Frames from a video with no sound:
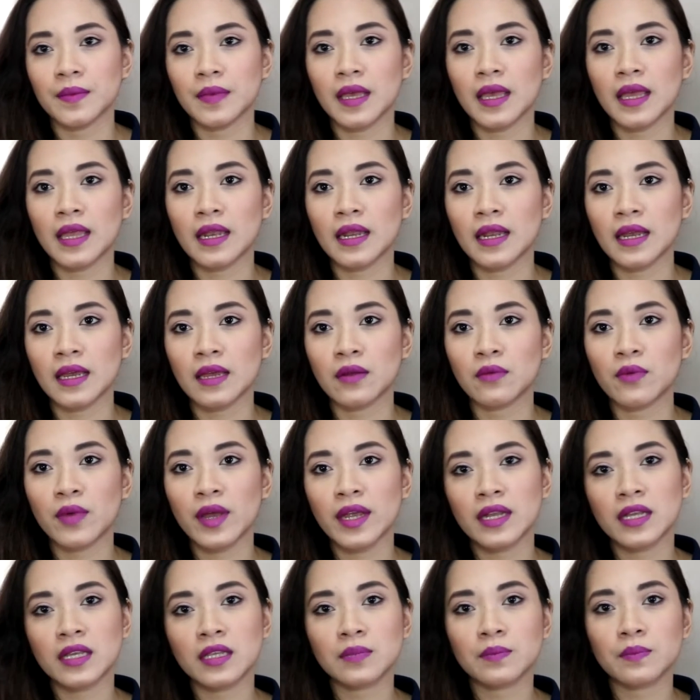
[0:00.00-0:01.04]
And I
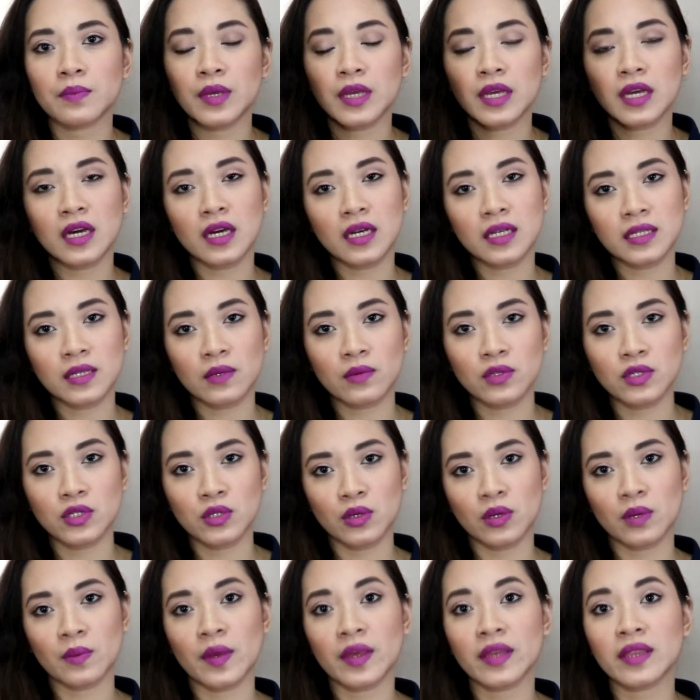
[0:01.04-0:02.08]
read it because I was
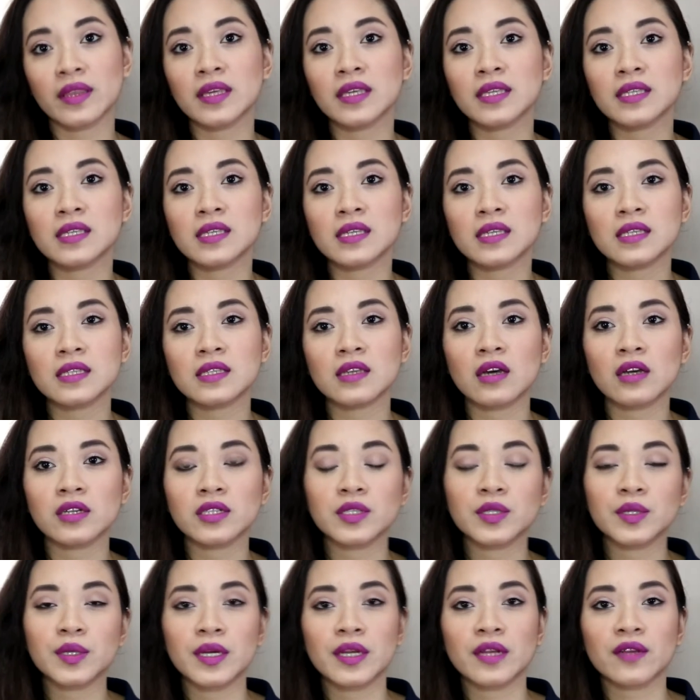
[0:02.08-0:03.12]
doing my thesis on
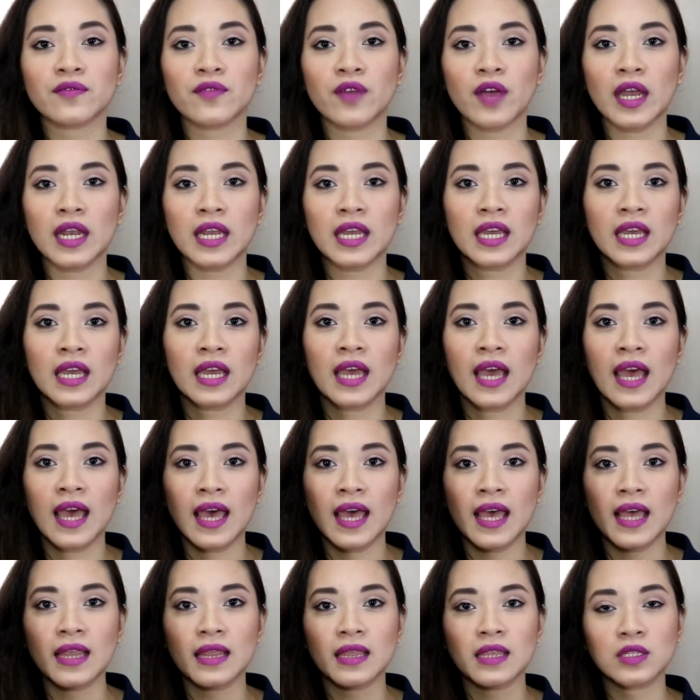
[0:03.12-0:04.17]
creative writing,
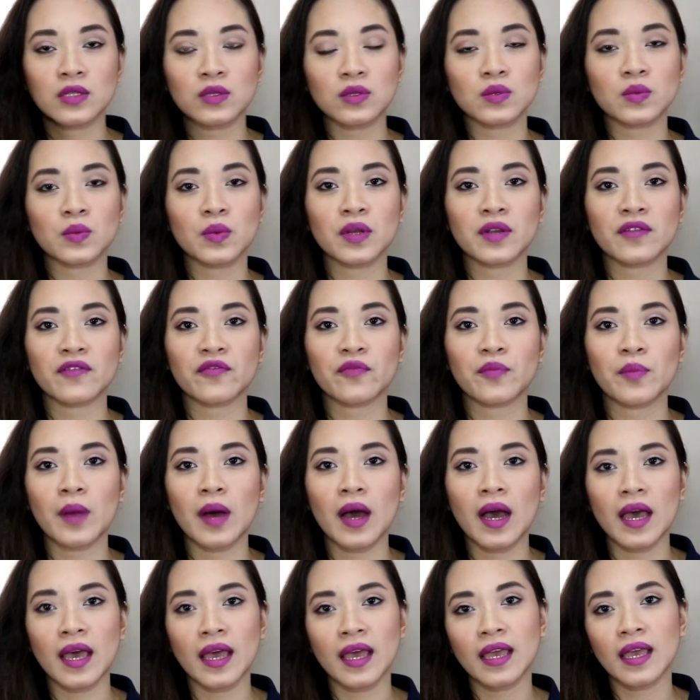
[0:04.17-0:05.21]
and this was one of
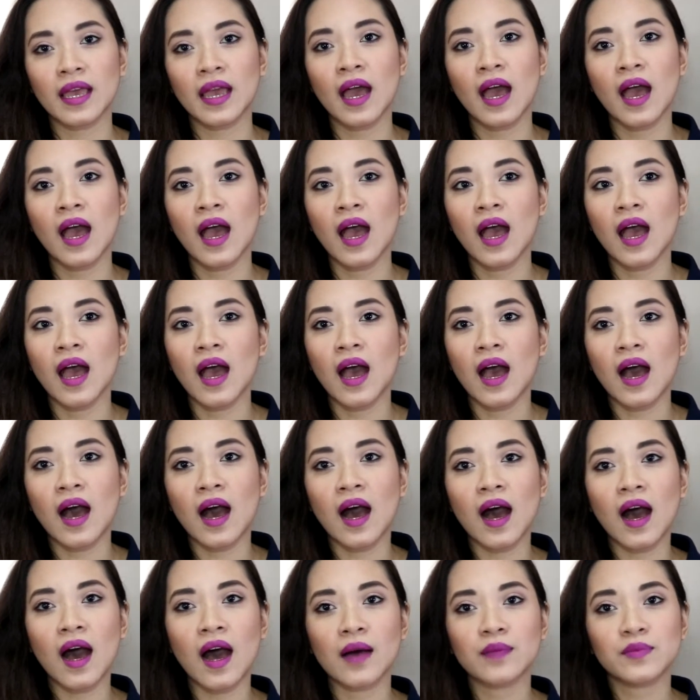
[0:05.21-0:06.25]
my
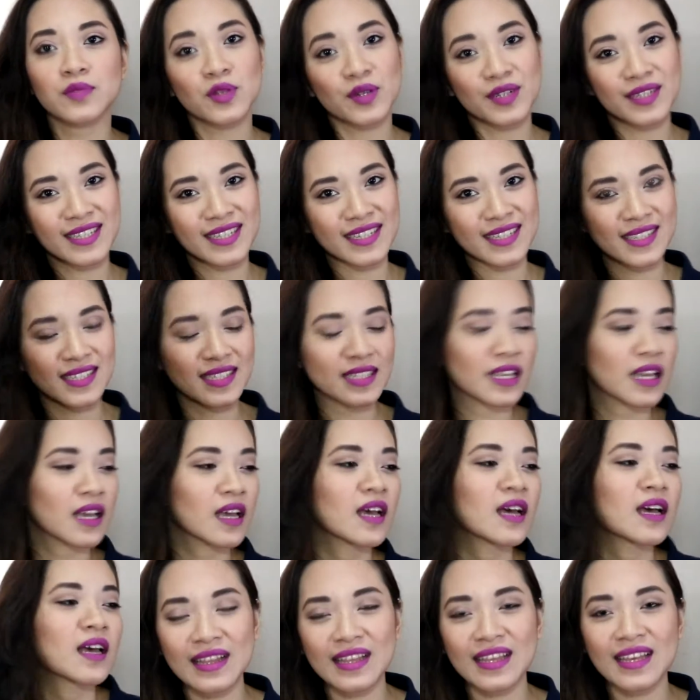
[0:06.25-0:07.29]
sources.
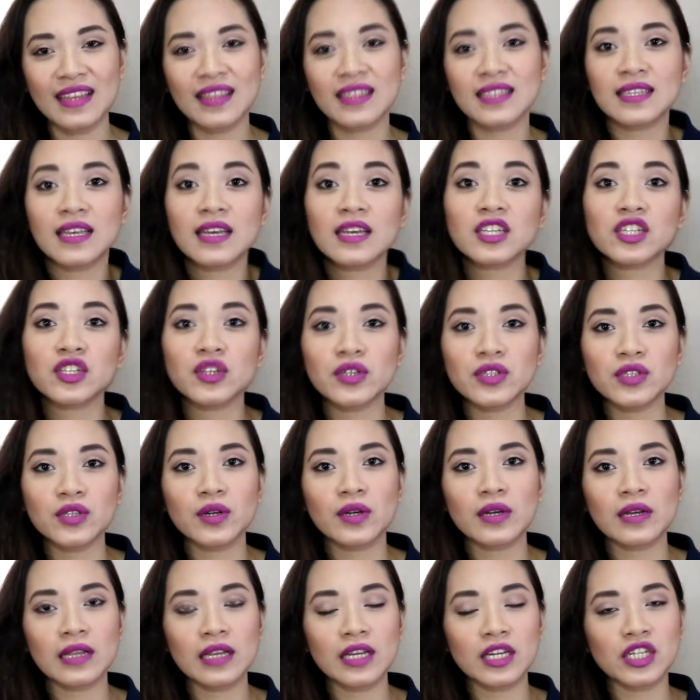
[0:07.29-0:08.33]
And the second short
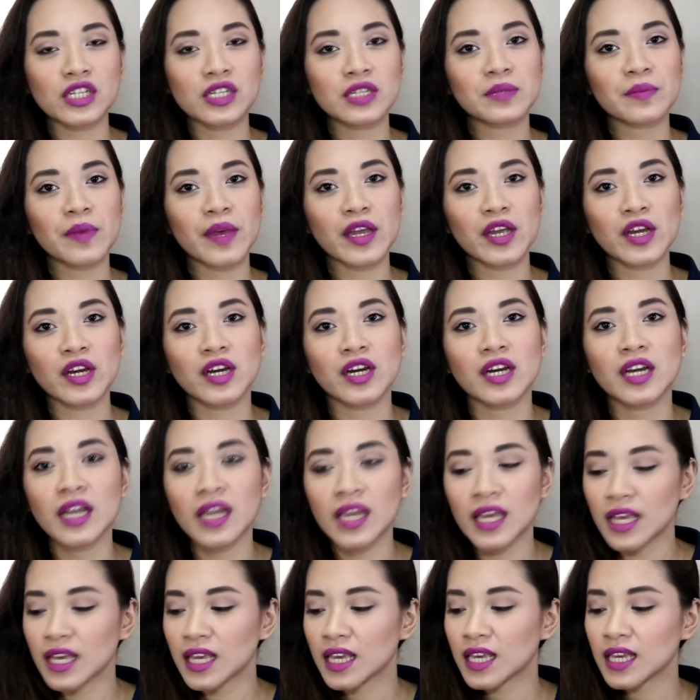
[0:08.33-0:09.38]
story collection by her
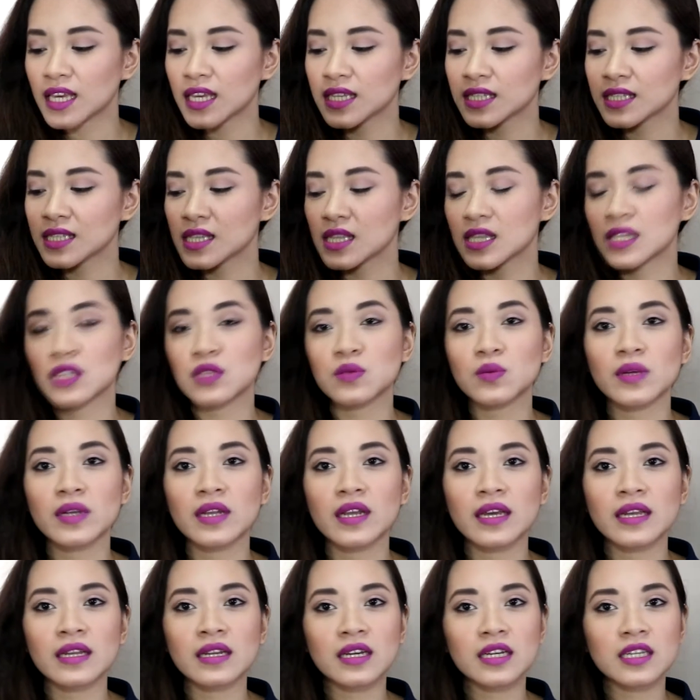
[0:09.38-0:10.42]
is this one,
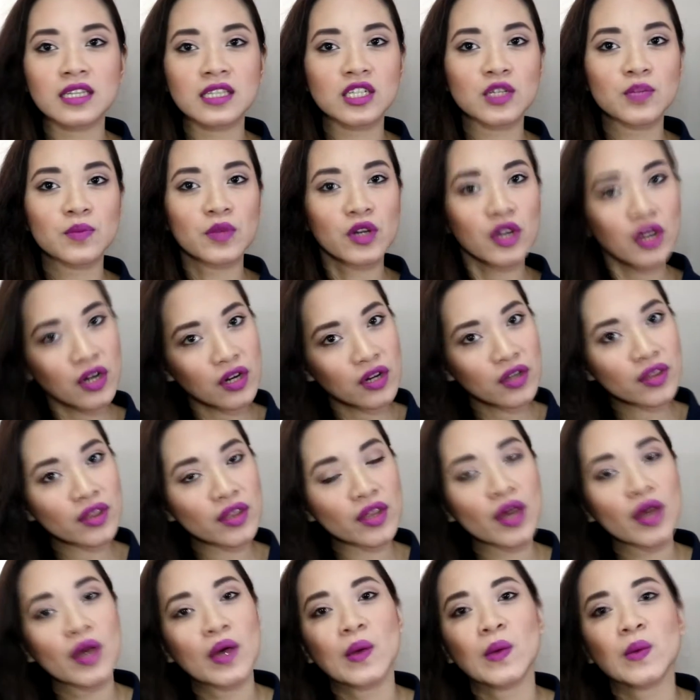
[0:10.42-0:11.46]
Unaccustomed Earth,
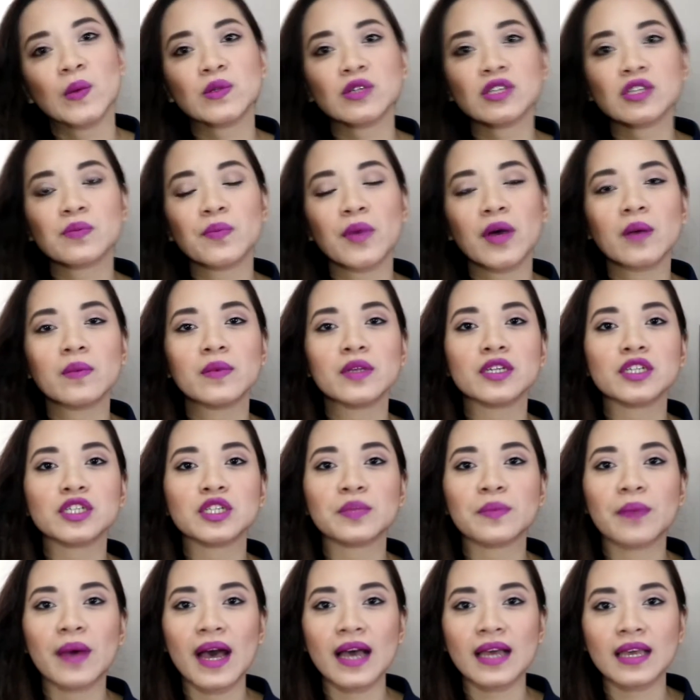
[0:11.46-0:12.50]
which was
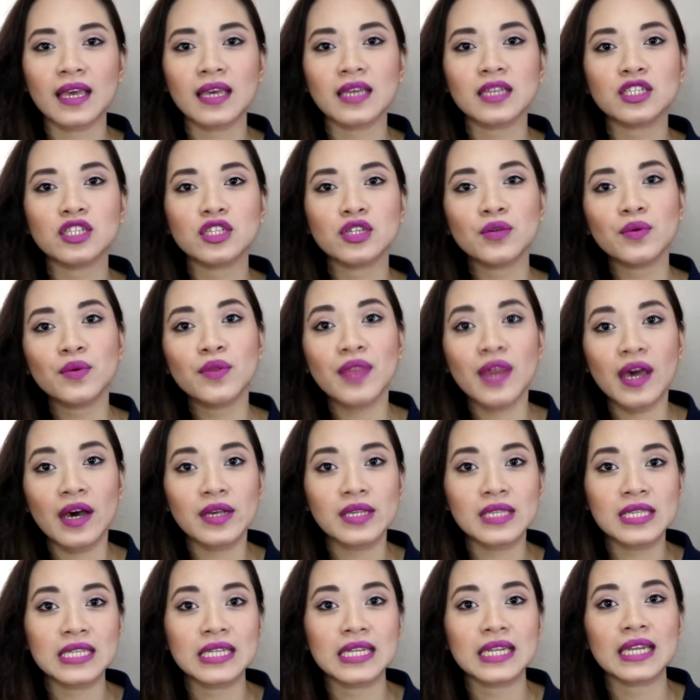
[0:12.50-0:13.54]
published back in
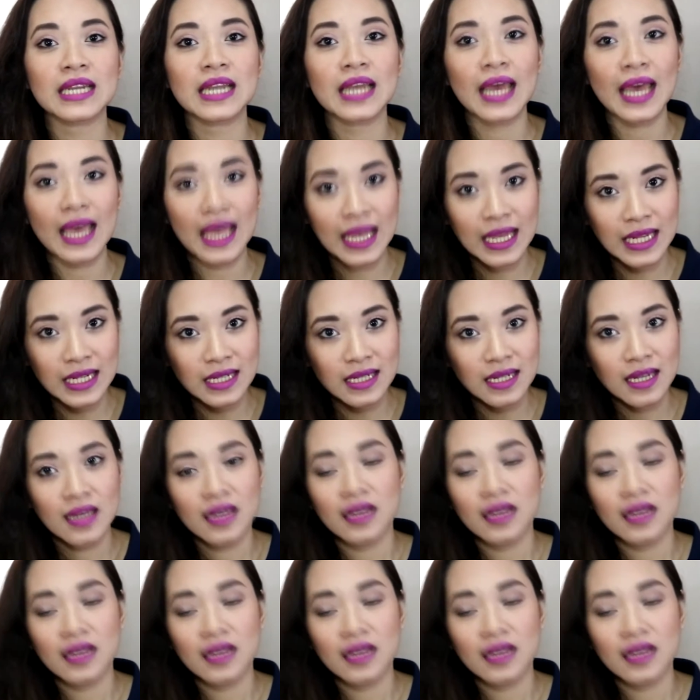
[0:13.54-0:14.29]
2008.